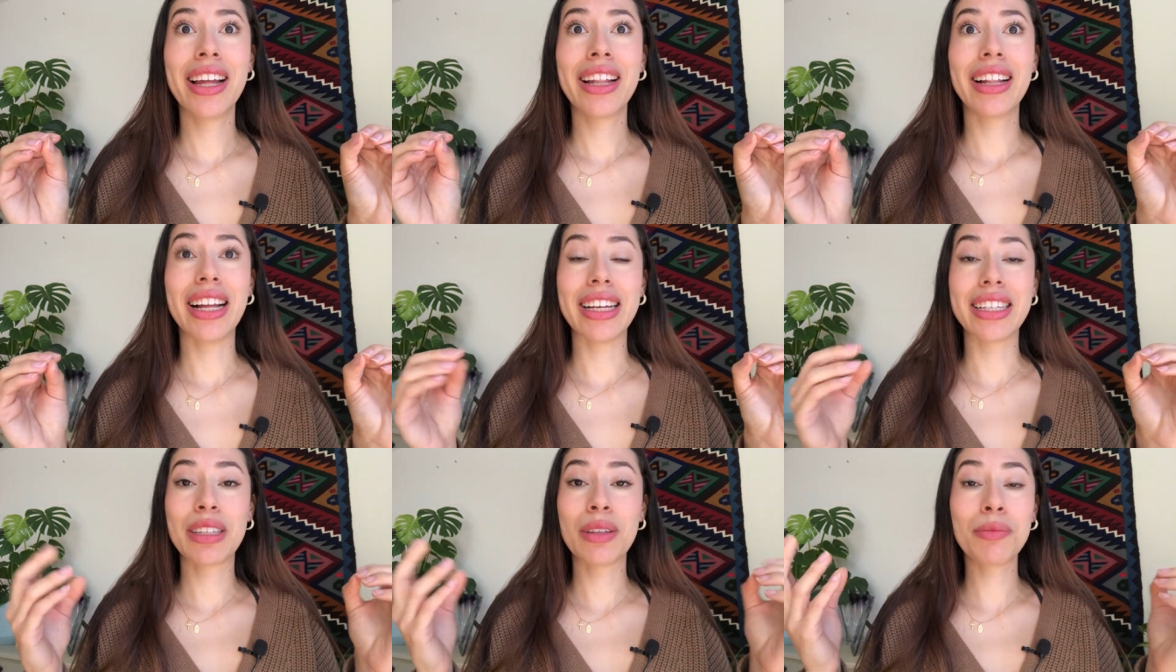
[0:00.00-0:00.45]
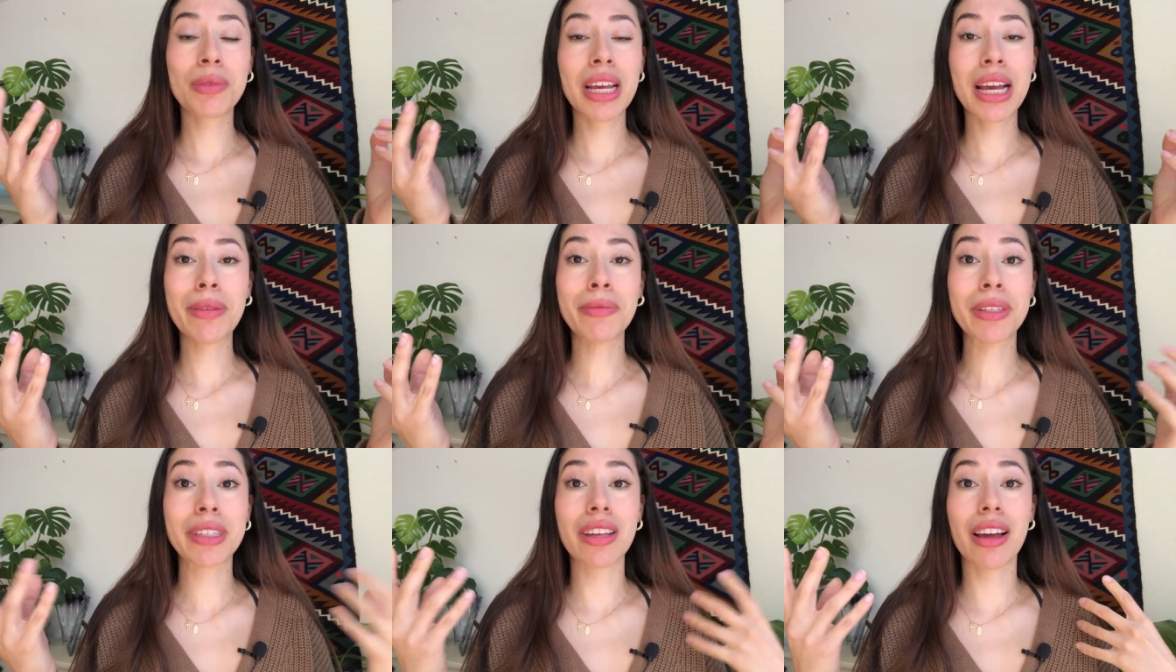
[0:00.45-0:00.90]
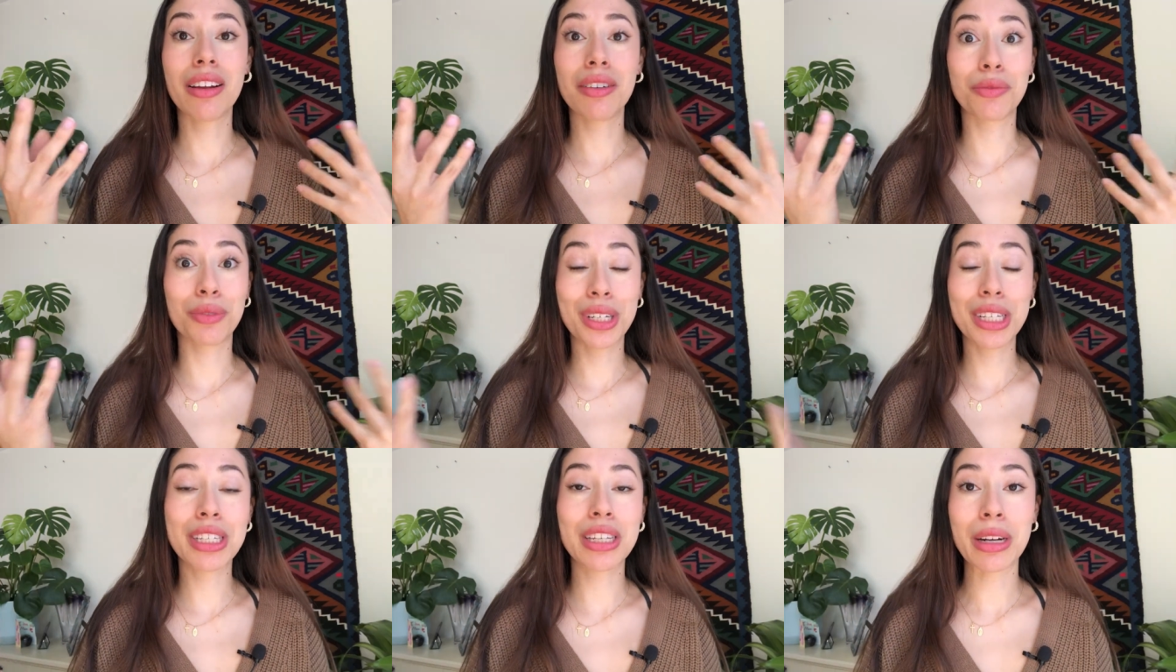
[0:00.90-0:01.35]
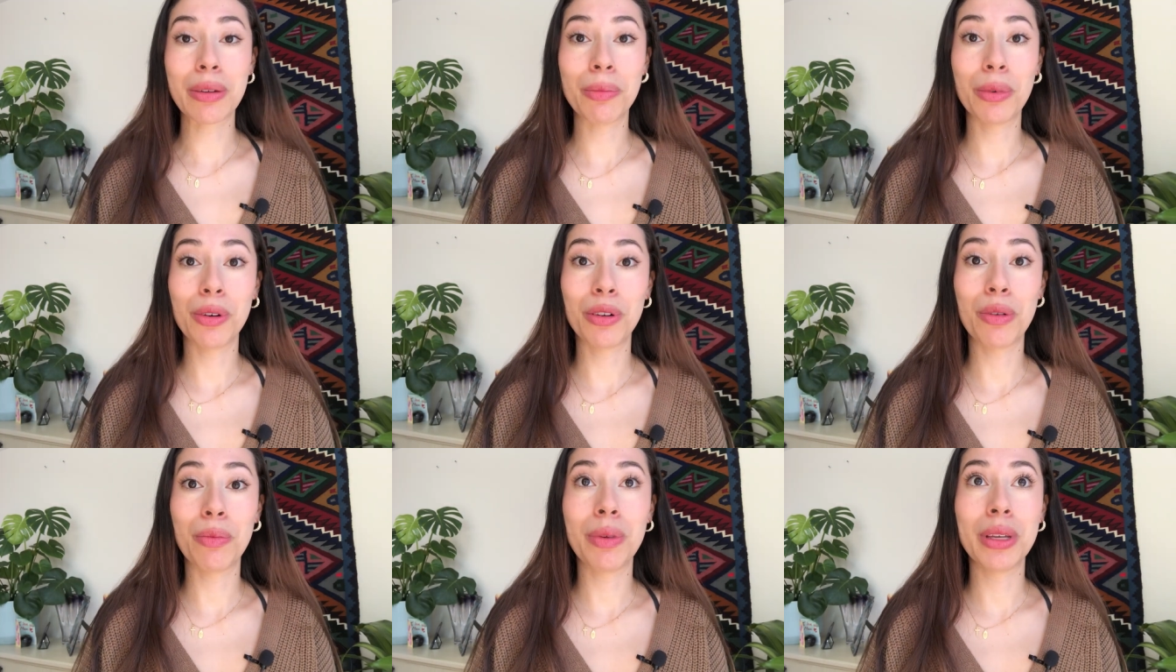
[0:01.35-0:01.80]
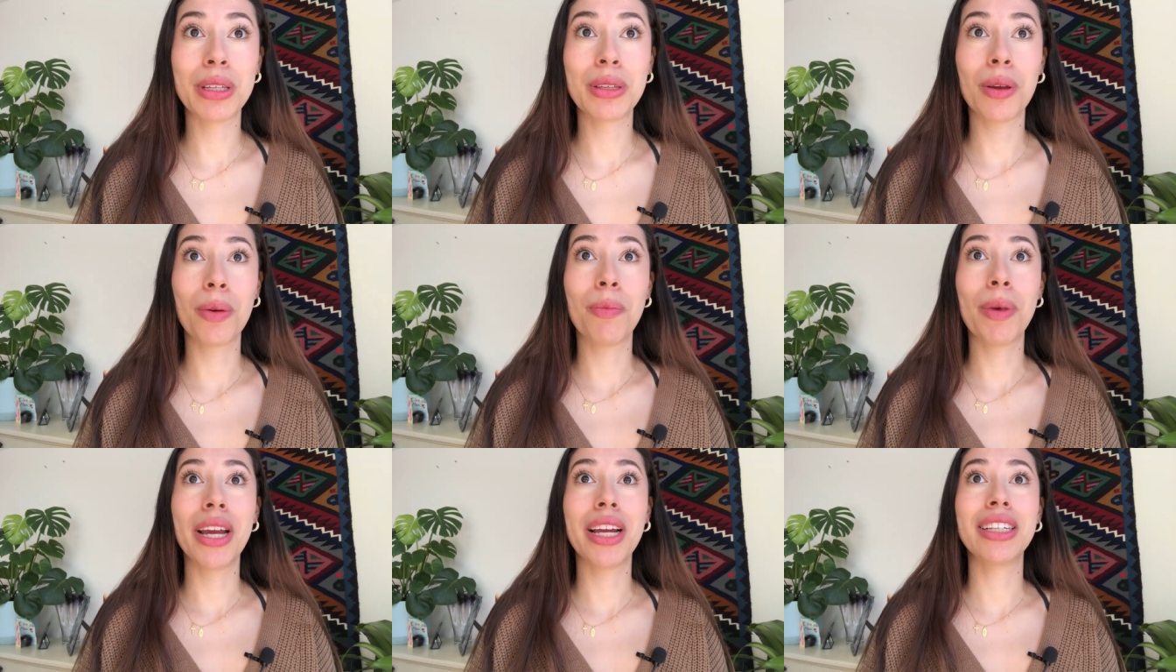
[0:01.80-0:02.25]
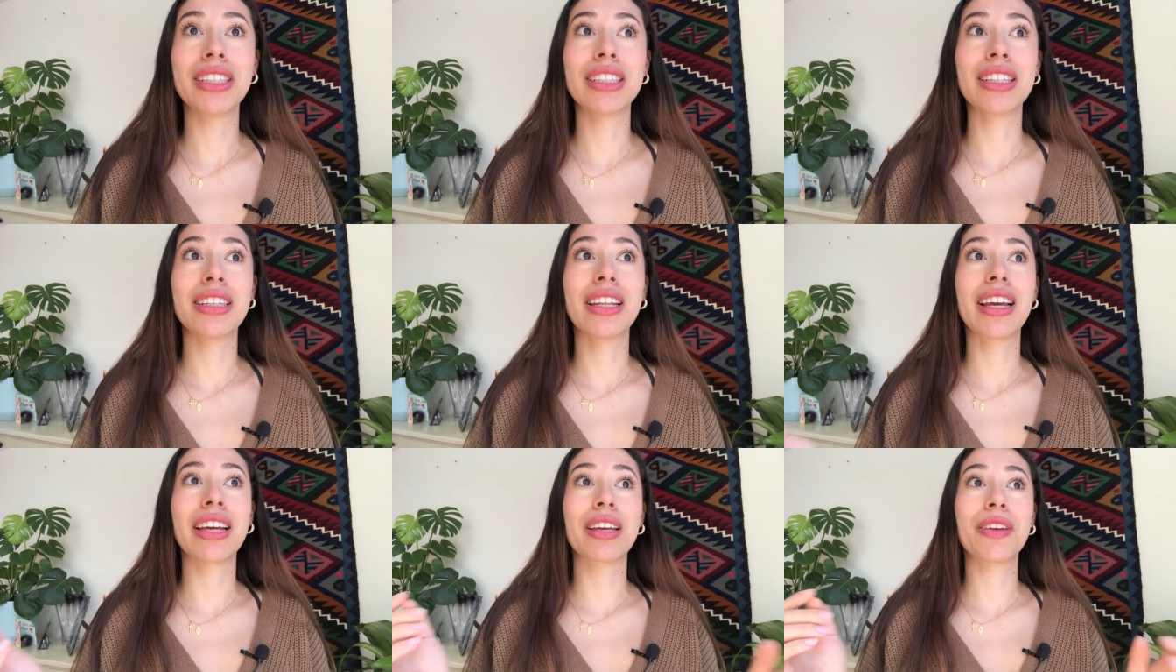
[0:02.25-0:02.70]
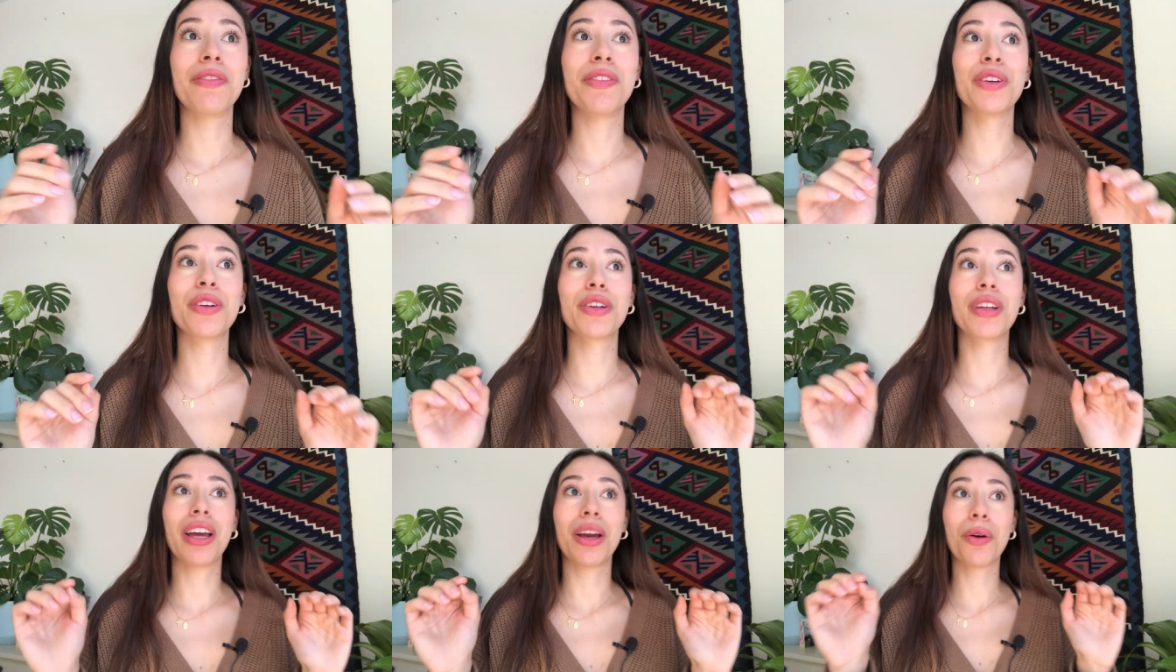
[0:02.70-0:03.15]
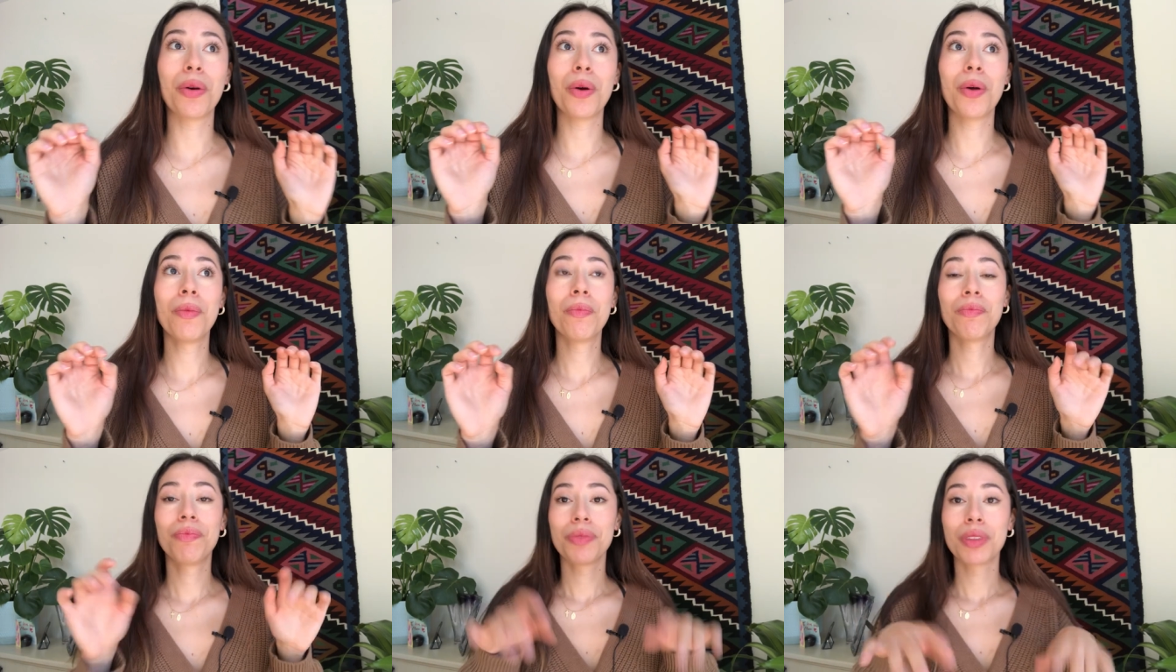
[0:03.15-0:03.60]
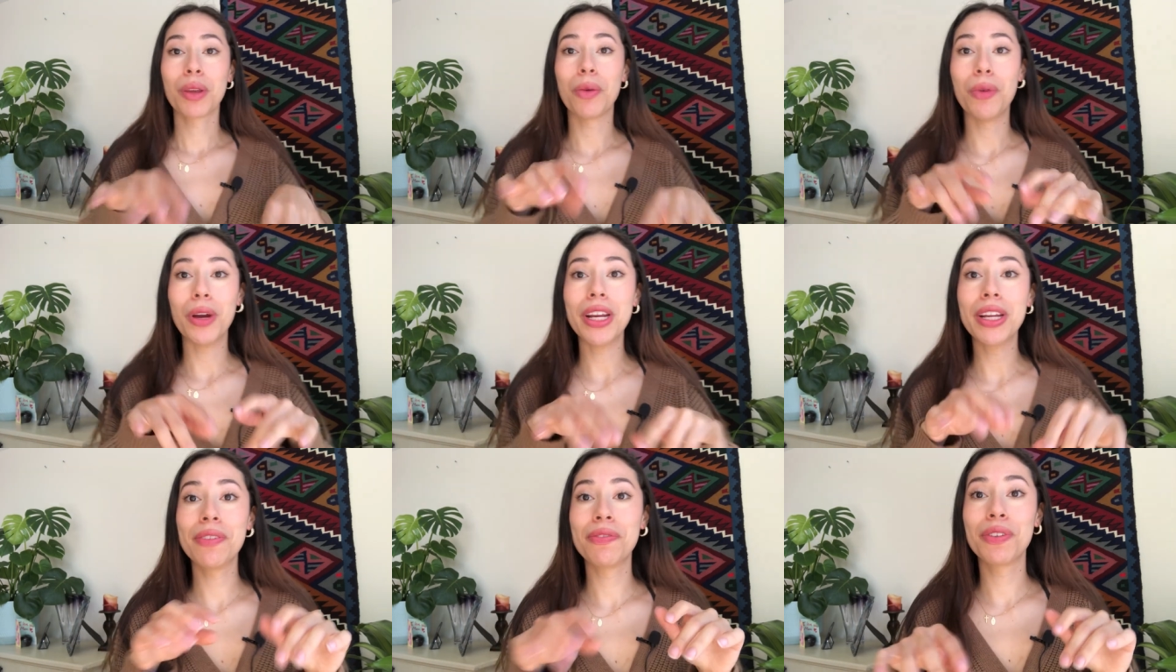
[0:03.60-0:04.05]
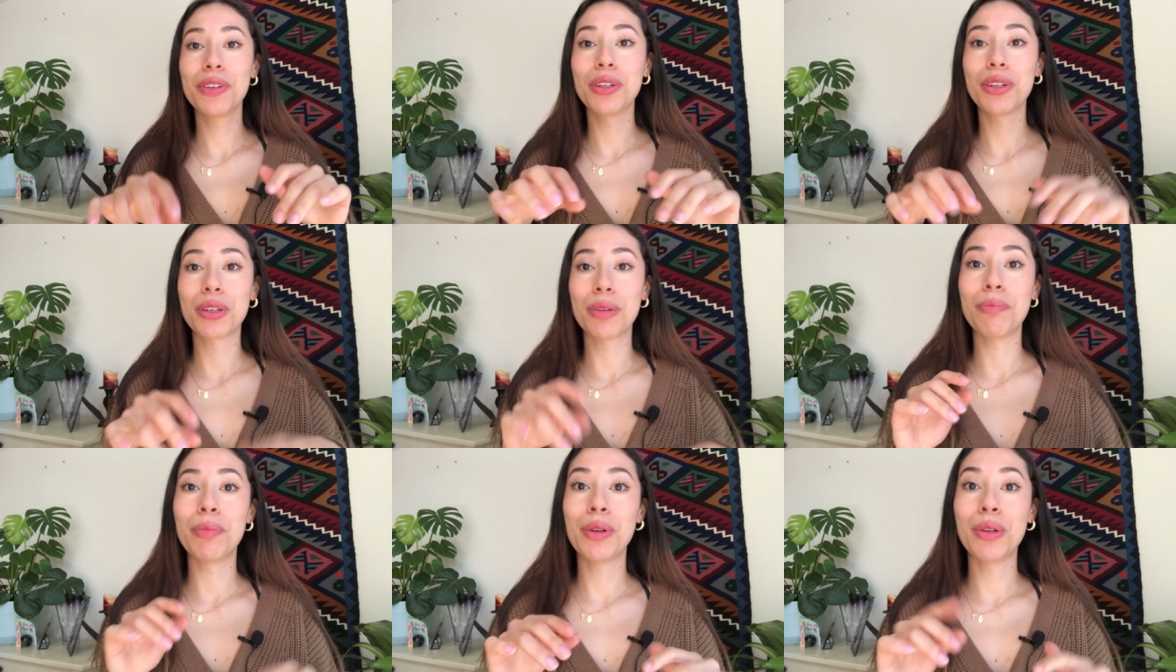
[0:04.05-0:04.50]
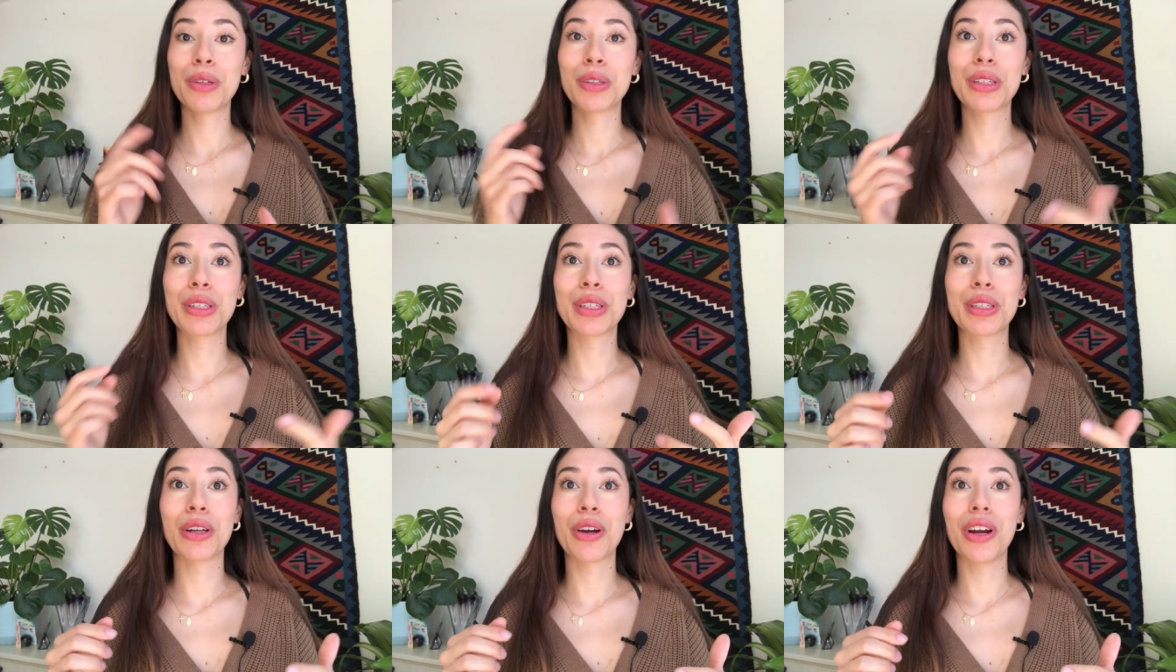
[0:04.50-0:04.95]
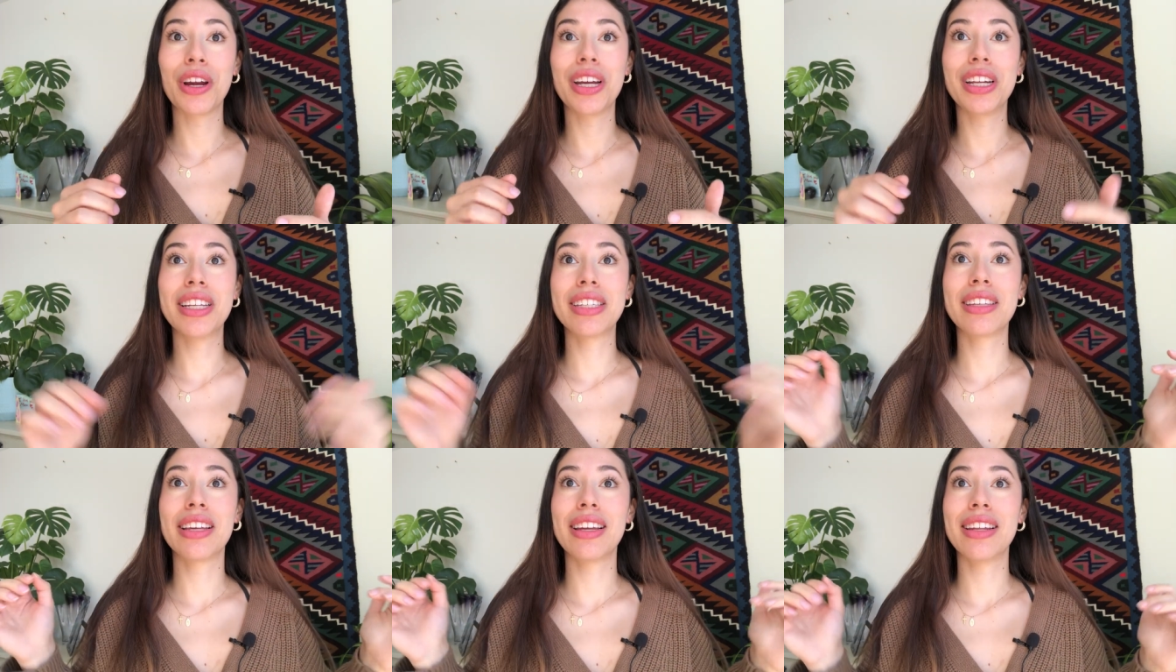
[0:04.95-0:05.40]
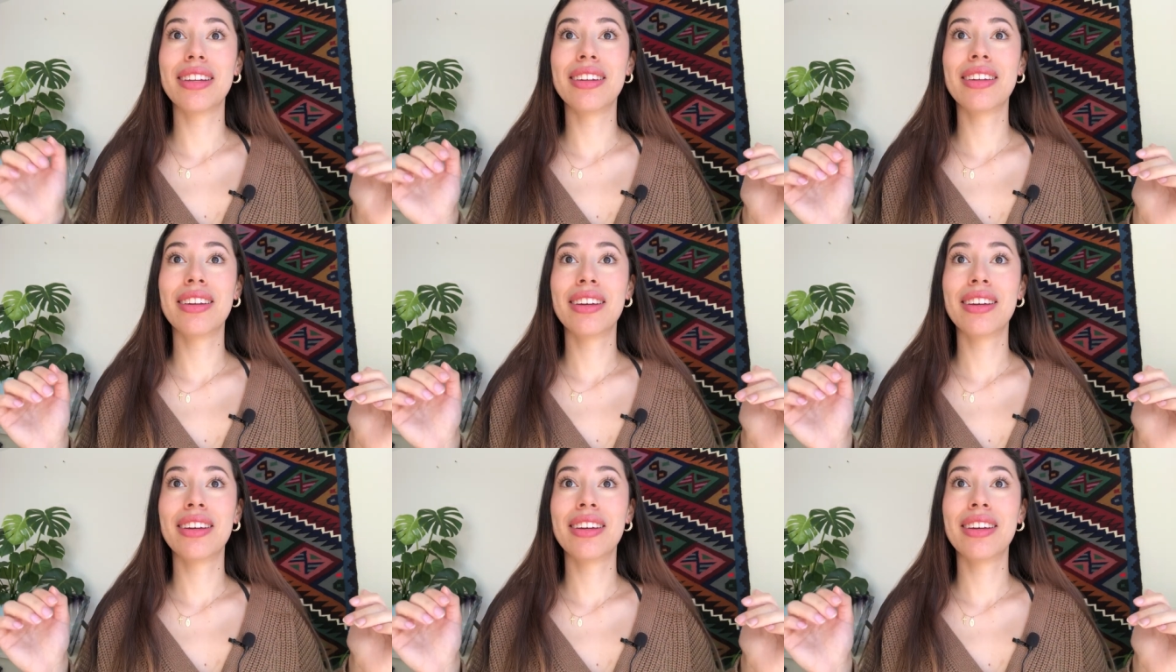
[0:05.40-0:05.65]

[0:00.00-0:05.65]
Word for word: Like sometimes it's unreasonable to be so patient. Like if you're like waiting for your computer to start and it said,